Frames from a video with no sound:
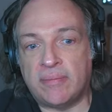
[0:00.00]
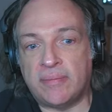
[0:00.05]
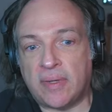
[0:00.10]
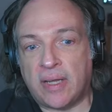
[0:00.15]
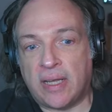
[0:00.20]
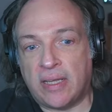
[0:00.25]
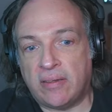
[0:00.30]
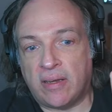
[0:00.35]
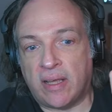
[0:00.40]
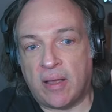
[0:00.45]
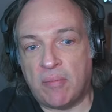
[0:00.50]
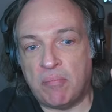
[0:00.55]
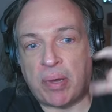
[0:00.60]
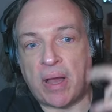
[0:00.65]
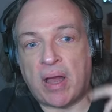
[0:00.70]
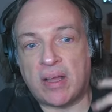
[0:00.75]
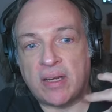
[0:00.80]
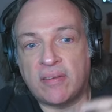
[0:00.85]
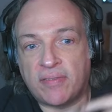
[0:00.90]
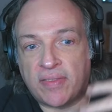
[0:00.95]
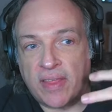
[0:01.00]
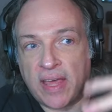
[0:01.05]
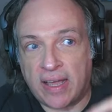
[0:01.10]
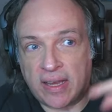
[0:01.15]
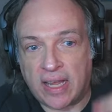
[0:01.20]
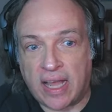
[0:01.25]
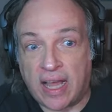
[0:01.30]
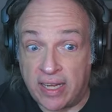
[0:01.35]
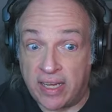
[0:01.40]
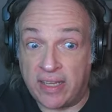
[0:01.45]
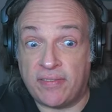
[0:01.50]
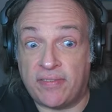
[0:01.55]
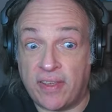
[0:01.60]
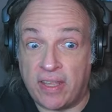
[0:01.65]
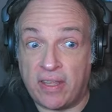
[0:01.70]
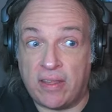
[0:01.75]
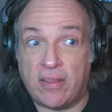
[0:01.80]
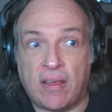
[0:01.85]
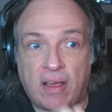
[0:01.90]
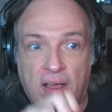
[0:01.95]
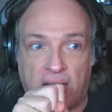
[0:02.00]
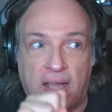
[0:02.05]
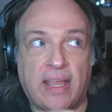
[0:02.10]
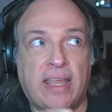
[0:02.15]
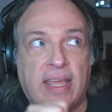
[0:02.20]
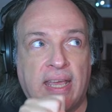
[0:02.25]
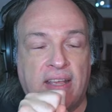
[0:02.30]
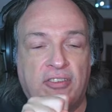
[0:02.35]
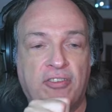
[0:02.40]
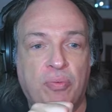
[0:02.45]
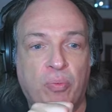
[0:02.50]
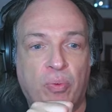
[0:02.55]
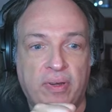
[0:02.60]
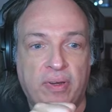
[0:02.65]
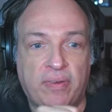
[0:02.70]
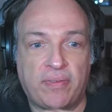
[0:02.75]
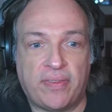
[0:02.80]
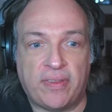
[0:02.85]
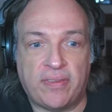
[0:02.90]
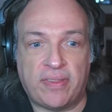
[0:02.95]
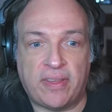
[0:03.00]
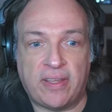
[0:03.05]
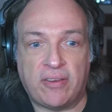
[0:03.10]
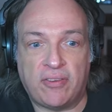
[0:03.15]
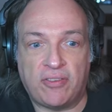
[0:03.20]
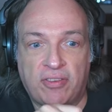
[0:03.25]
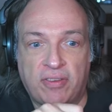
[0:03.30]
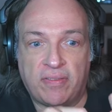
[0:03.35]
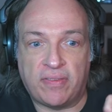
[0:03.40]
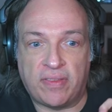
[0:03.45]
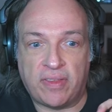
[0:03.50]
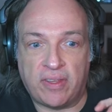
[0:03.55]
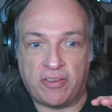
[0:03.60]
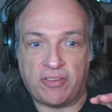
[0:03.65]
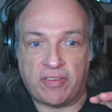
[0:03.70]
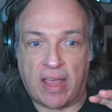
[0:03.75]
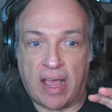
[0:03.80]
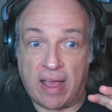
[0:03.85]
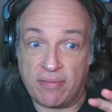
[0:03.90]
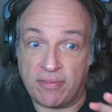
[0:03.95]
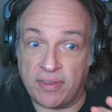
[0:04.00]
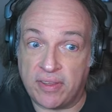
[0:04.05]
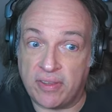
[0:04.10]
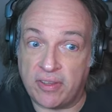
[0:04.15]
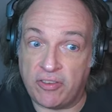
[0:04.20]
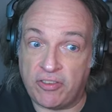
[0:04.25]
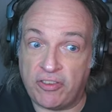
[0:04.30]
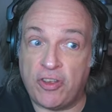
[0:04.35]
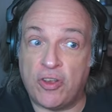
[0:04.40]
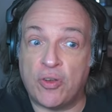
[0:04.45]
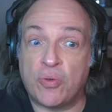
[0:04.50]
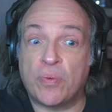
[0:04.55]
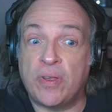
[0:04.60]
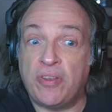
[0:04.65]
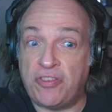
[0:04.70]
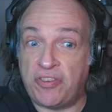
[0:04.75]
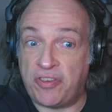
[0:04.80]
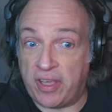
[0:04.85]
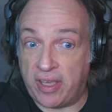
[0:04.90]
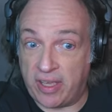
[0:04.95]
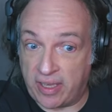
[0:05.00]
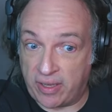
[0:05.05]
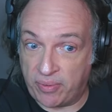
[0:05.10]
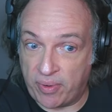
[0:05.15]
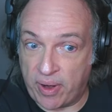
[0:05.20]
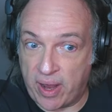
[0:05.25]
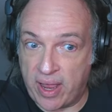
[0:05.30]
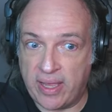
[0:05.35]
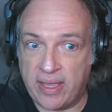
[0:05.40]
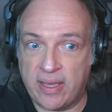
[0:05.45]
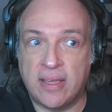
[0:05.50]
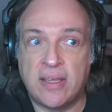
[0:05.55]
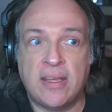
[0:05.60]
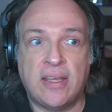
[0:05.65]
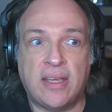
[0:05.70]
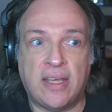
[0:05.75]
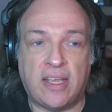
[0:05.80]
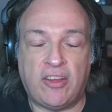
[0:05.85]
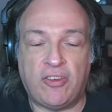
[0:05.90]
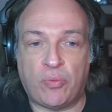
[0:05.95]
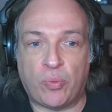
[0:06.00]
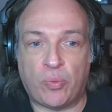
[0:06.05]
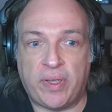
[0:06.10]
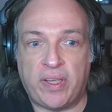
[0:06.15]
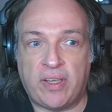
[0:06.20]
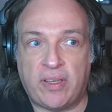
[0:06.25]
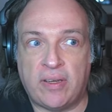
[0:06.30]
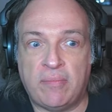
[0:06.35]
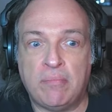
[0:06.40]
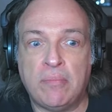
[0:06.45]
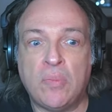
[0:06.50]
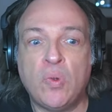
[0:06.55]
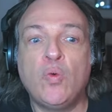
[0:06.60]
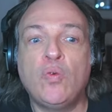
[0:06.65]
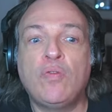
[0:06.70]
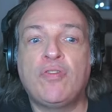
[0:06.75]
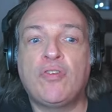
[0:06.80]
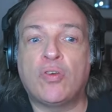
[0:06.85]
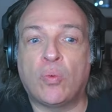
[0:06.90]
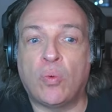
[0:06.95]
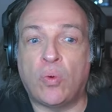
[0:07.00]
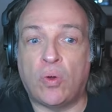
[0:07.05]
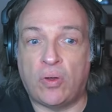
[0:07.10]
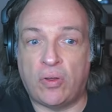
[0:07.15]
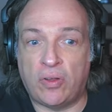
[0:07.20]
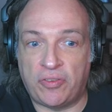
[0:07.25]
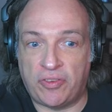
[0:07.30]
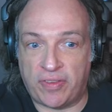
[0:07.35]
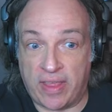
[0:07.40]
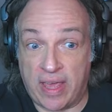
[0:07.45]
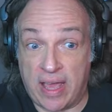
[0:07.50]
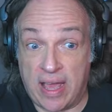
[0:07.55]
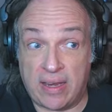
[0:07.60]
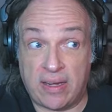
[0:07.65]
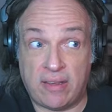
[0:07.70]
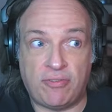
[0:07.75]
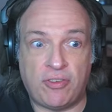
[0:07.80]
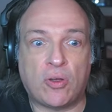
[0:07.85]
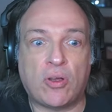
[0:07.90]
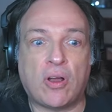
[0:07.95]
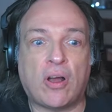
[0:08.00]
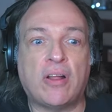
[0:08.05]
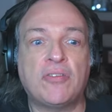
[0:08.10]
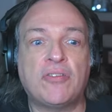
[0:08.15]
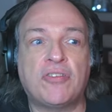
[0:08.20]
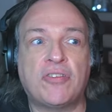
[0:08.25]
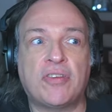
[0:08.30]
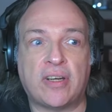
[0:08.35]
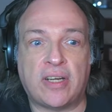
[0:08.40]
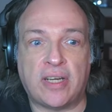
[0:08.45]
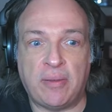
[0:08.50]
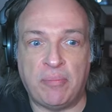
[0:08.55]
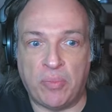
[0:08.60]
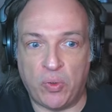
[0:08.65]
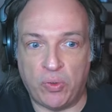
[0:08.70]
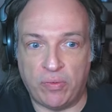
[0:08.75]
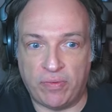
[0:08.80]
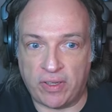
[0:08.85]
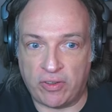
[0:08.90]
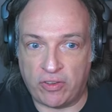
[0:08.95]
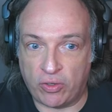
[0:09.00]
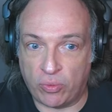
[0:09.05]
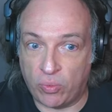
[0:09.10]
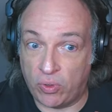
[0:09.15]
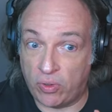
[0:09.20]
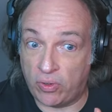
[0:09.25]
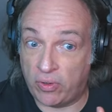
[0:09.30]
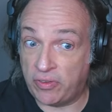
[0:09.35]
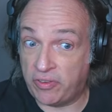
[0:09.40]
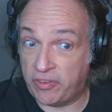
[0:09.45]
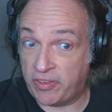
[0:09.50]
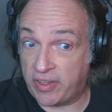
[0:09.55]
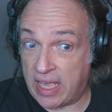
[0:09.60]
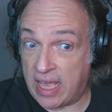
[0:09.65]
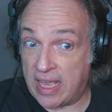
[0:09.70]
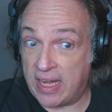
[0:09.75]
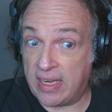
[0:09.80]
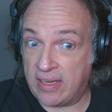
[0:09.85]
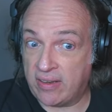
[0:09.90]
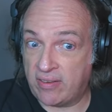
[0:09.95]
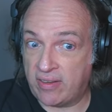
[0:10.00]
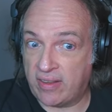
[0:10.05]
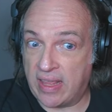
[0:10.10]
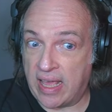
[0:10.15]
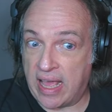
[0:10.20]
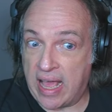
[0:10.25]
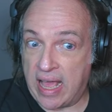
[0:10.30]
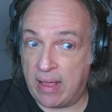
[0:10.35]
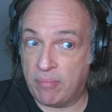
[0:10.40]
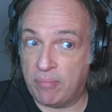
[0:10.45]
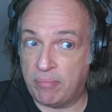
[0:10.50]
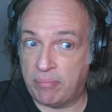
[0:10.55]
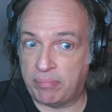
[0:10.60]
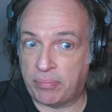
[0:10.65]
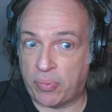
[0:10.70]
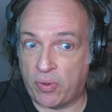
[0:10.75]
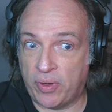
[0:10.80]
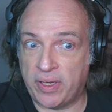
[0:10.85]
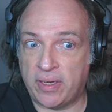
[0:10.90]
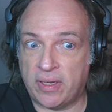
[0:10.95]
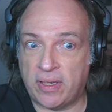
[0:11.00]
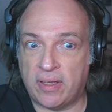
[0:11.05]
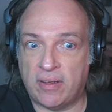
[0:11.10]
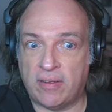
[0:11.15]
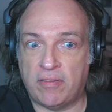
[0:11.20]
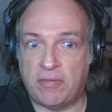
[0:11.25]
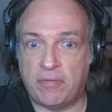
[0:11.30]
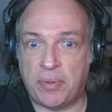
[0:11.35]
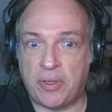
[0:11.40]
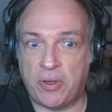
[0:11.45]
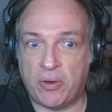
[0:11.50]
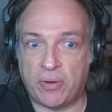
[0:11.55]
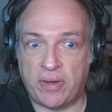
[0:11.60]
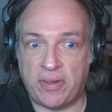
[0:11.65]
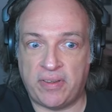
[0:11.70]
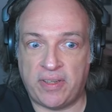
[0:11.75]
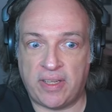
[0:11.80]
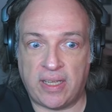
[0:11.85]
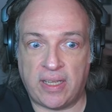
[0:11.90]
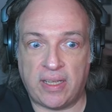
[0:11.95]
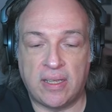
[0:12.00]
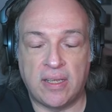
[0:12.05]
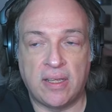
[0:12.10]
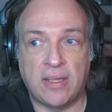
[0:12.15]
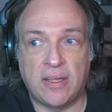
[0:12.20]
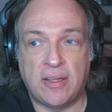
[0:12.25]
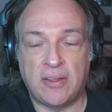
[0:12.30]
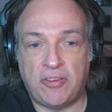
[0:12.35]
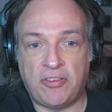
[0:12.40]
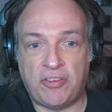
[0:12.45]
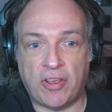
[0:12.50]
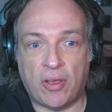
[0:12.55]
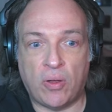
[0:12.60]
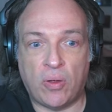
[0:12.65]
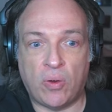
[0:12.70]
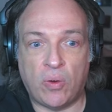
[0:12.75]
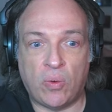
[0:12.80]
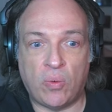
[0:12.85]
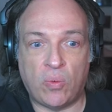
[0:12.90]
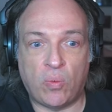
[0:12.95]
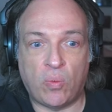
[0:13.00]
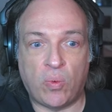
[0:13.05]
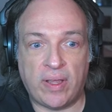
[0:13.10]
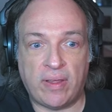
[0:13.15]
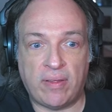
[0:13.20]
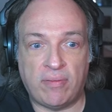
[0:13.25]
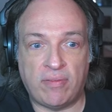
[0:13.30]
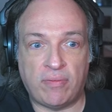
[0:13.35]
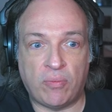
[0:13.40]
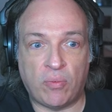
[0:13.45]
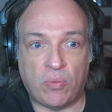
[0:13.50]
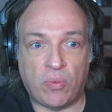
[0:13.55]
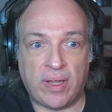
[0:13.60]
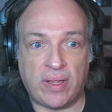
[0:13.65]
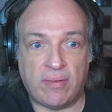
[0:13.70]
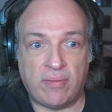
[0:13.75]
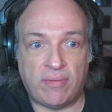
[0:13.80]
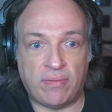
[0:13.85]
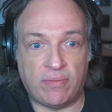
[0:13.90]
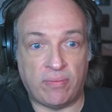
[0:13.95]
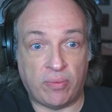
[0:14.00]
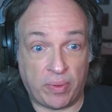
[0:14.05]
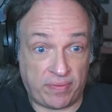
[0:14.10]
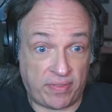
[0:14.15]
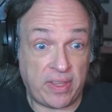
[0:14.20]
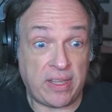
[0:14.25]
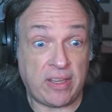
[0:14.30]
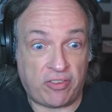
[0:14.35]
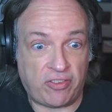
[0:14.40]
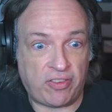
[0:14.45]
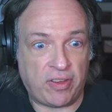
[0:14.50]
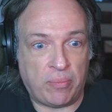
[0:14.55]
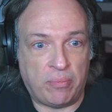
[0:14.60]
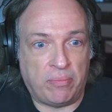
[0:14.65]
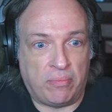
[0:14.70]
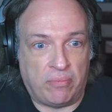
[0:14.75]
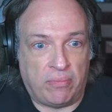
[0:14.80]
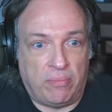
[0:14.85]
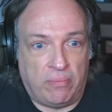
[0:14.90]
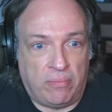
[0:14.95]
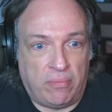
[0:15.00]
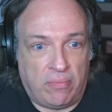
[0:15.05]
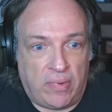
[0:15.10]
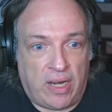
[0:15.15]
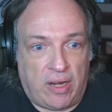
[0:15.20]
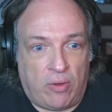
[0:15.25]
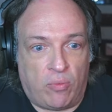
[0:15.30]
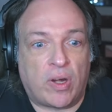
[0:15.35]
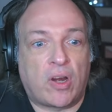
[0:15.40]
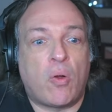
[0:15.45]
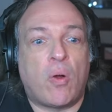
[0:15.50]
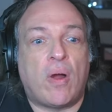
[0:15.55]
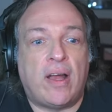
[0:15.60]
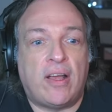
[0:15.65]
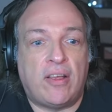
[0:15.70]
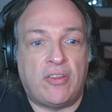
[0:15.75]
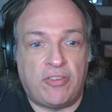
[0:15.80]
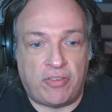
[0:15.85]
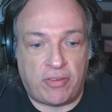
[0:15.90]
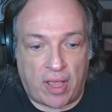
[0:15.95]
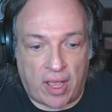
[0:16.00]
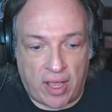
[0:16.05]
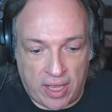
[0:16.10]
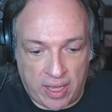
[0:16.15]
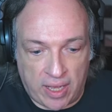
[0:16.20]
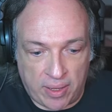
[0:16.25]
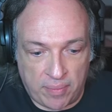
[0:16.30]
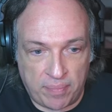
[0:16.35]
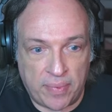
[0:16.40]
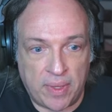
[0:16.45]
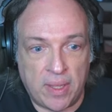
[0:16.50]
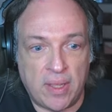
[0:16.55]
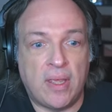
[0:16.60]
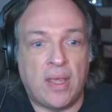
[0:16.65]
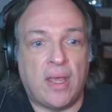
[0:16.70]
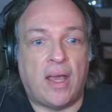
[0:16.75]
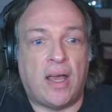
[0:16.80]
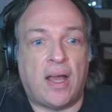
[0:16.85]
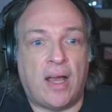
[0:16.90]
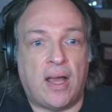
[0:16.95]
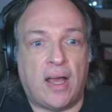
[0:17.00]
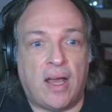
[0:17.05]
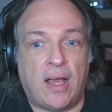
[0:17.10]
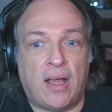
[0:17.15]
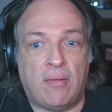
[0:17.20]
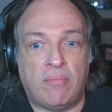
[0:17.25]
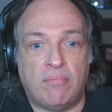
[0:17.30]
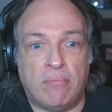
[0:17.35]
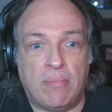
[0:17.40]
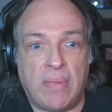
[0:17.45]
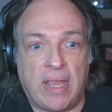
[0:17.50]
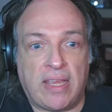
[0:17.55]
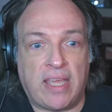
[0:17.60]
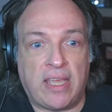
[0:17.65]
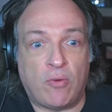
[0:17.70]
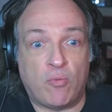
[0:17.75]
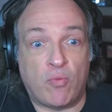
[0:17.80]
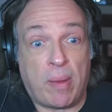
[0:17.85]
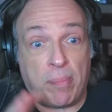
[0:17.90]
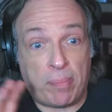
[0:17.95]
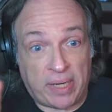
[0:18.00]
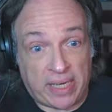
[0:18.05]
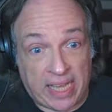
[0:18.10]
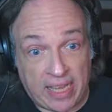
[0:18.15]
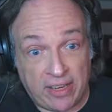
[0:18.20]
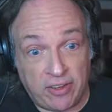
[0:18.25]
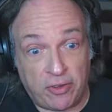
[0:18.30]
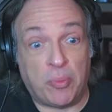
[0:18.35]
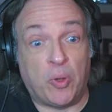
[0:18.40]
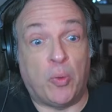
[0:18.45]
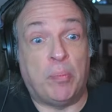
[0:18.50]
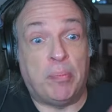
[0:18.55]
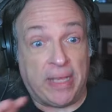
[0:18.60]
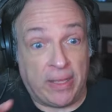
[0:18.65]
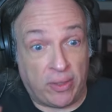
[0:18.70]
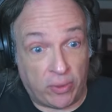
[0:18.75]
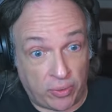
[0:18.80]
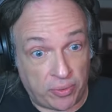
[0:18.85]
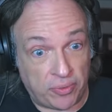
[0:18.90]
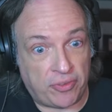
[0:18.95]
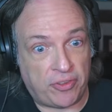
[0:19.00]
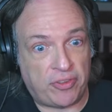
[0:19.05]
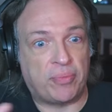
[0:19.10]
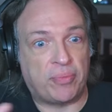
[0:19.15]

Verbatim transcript: and, and part of that kind of, I guess, one of the things of this having this heuristic, right, is we can move towards that. If you're constantly moving towards getting to that point of purity. So with with with this, it it requires. Um, uh, making replicatable builds,